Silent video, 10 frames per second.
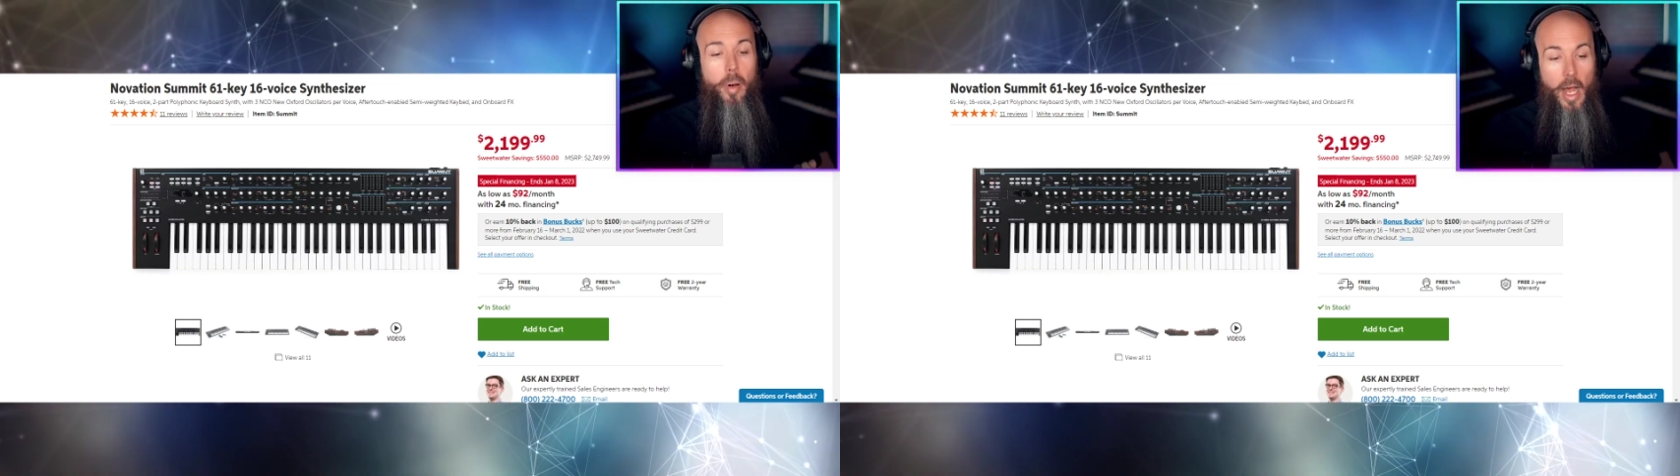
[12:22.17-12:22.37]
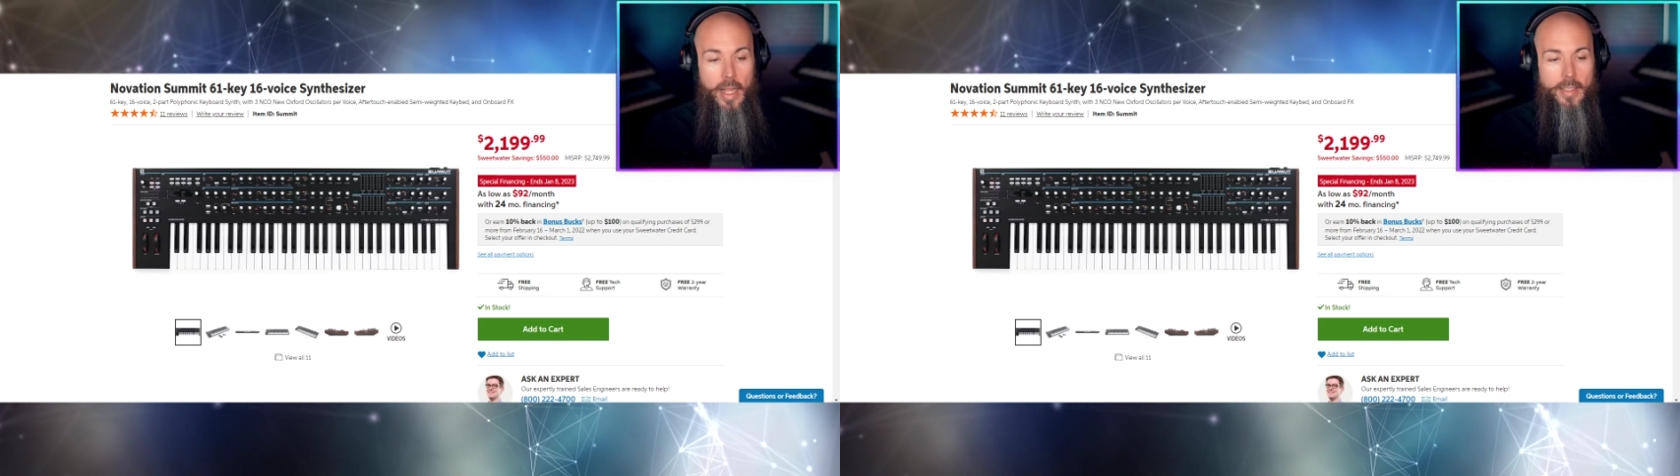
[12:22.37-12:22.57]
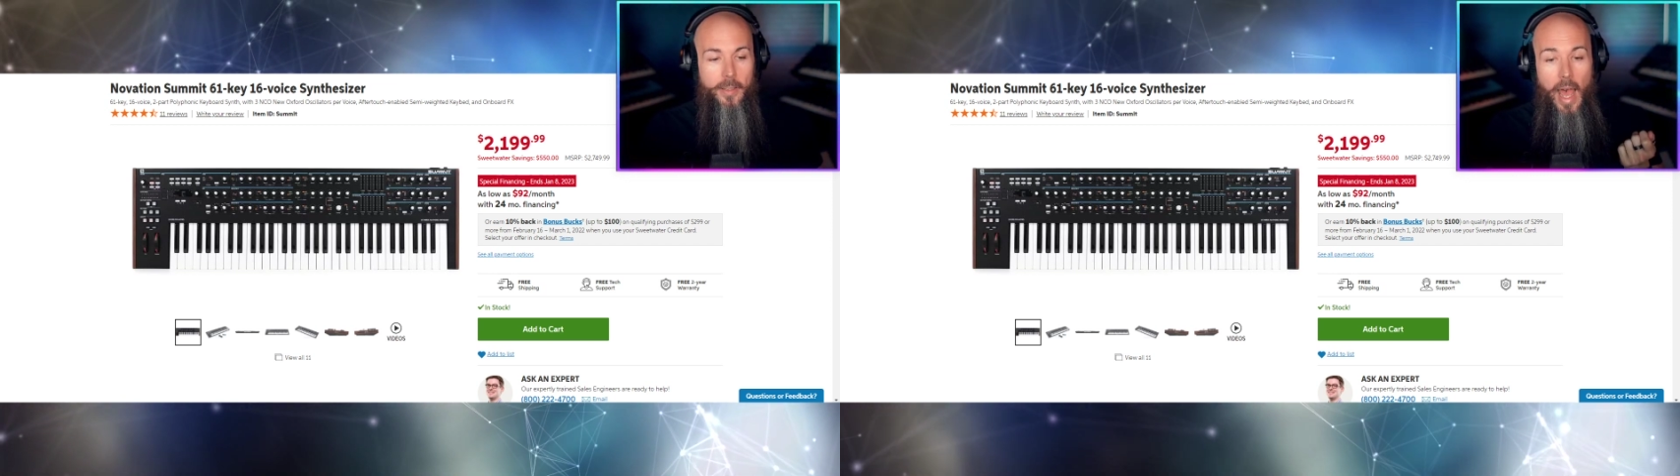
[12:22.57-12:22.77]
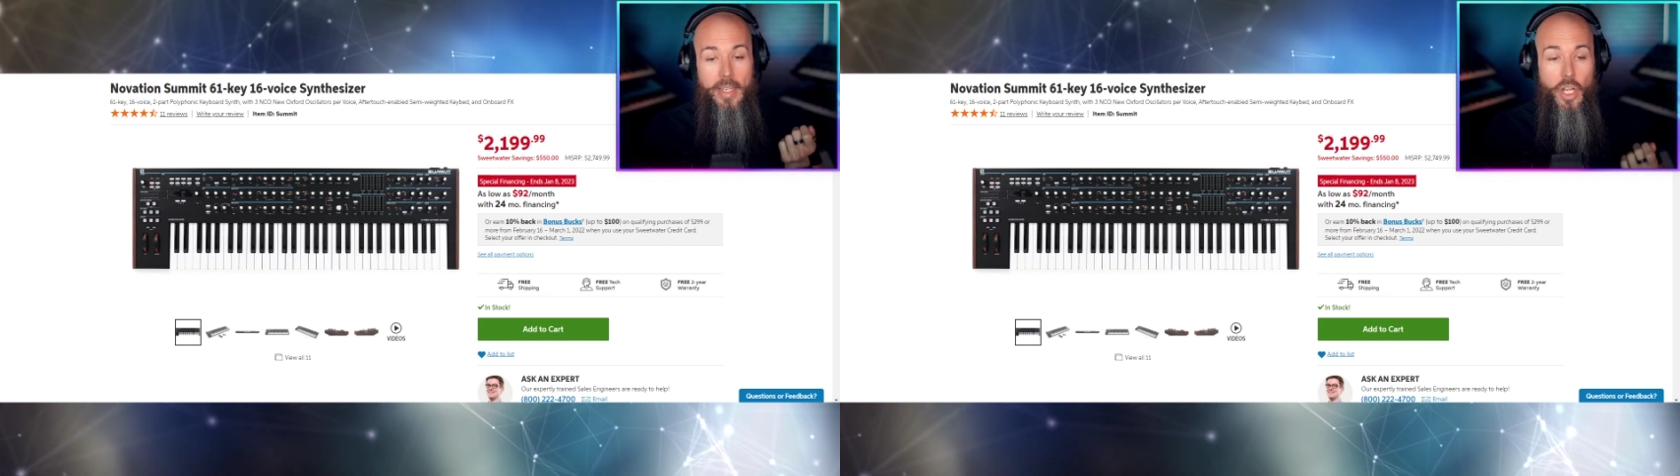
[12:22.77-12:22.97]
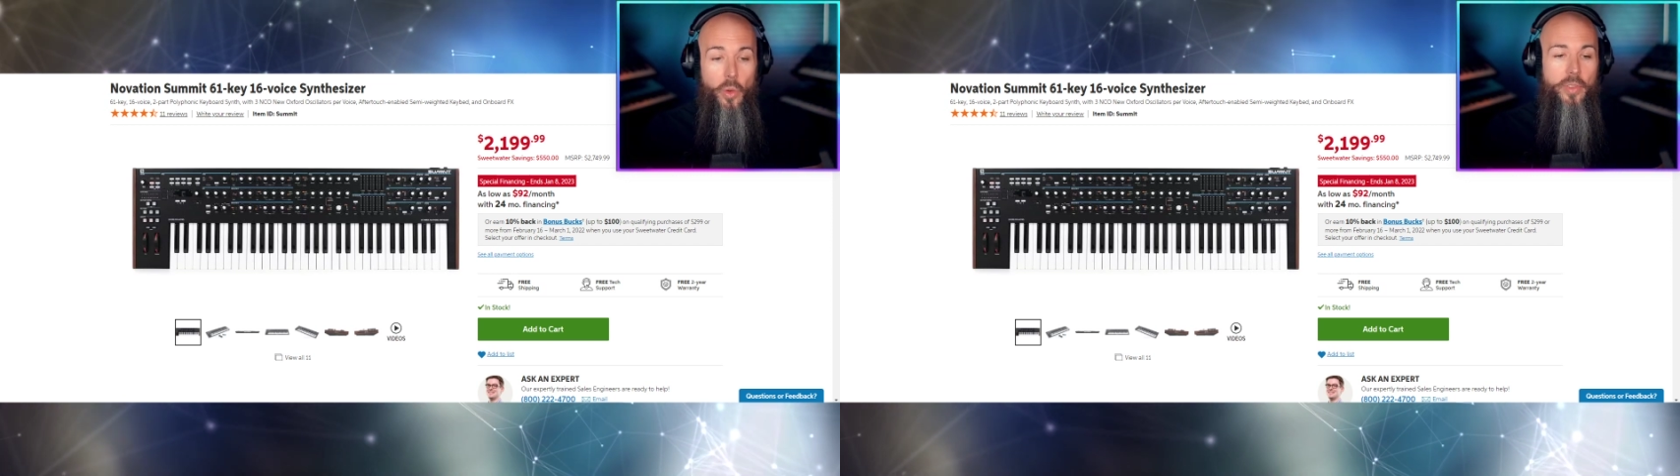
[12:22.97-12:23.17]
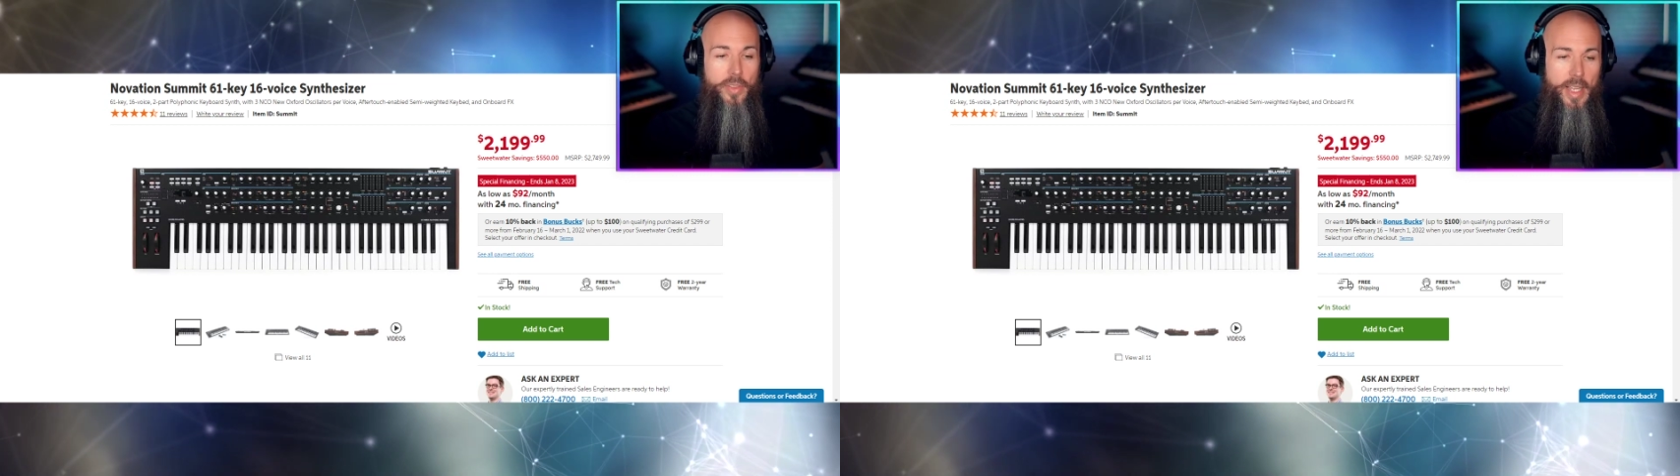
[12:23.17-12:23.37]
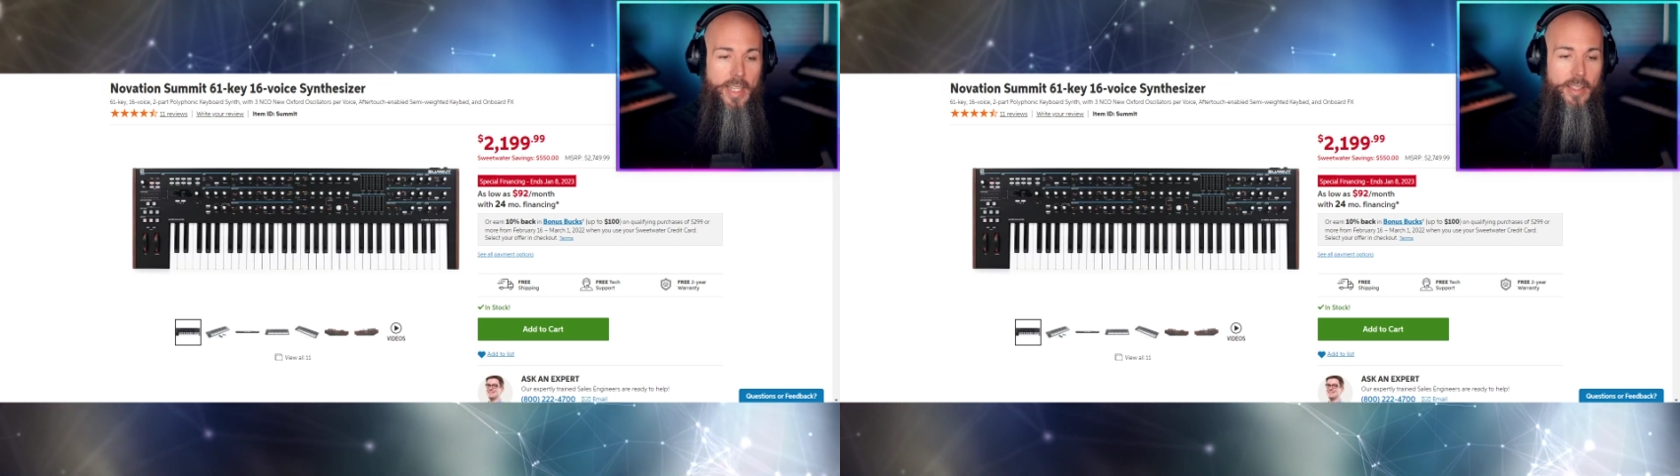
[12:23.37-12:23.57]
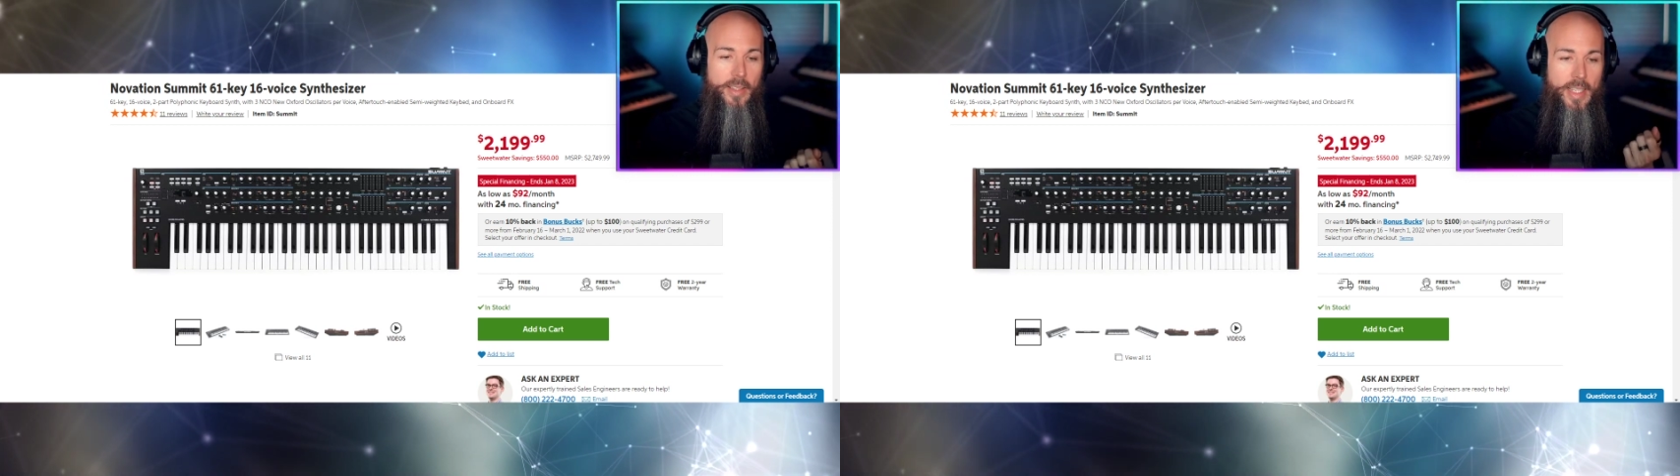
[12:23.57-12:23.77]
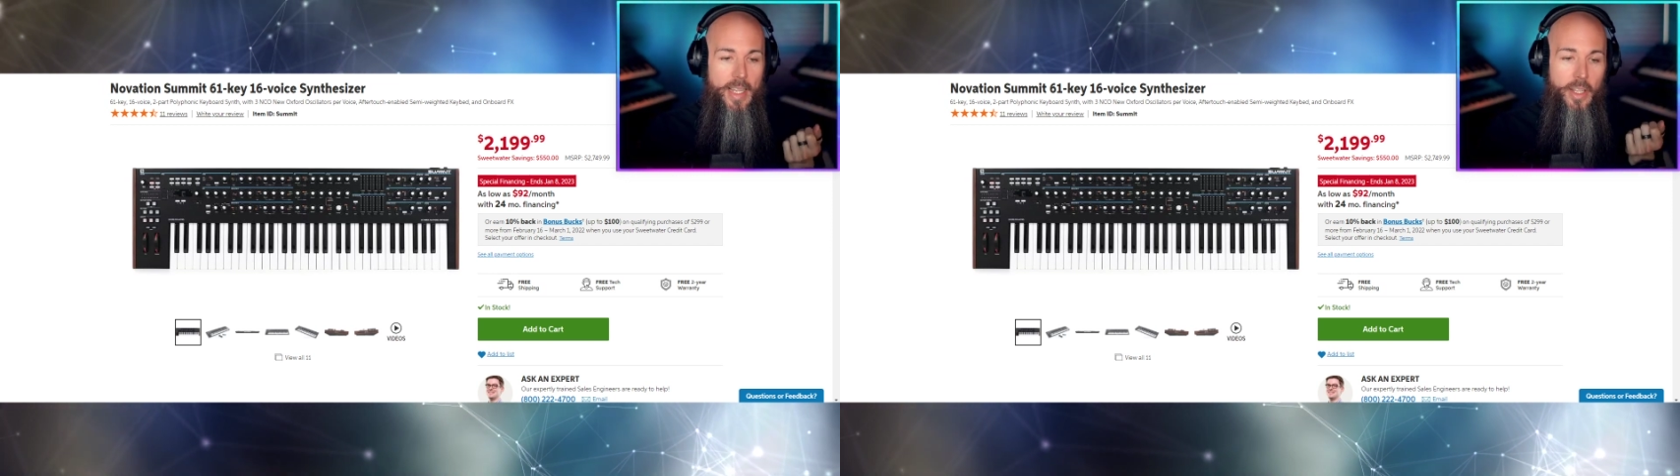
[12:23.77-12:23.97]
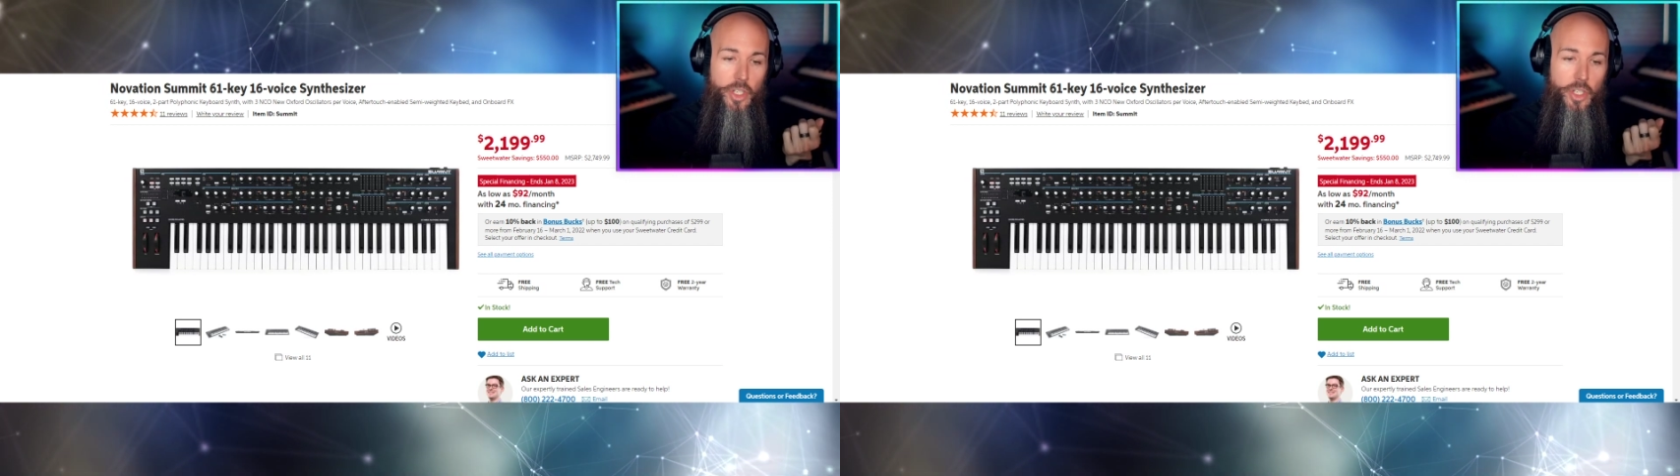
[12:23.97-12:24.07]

but I don't think the